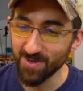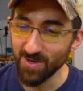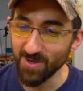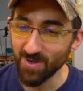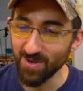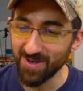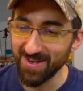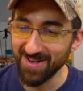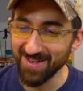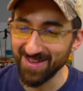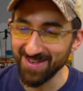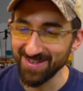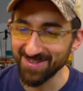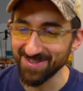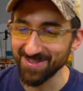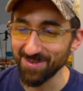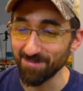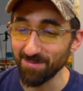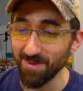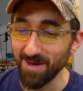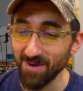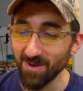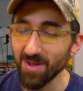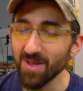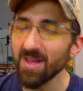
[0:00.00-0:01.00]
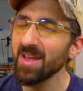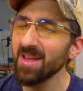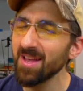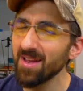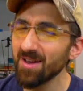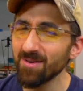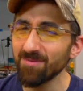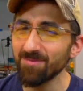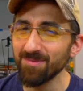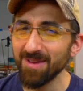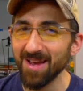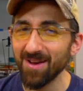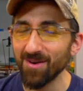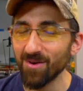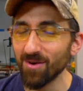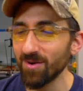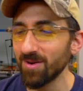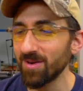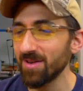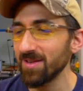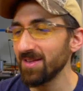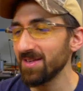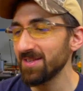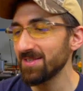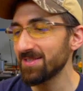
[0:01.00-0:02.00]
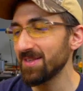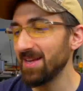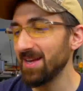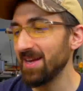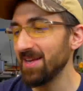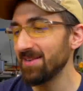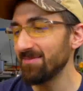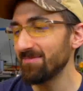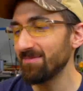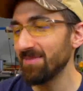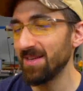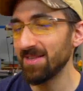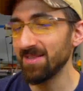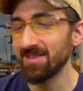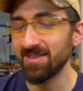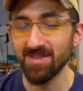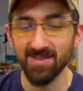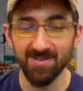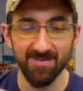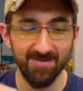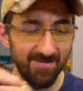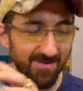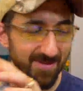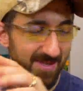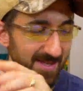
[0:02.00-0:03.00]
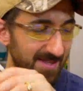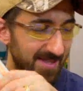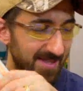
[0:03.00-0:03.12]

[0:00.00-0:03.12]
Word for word: Hercules is the bottle. Yeah, Hercules not not the not the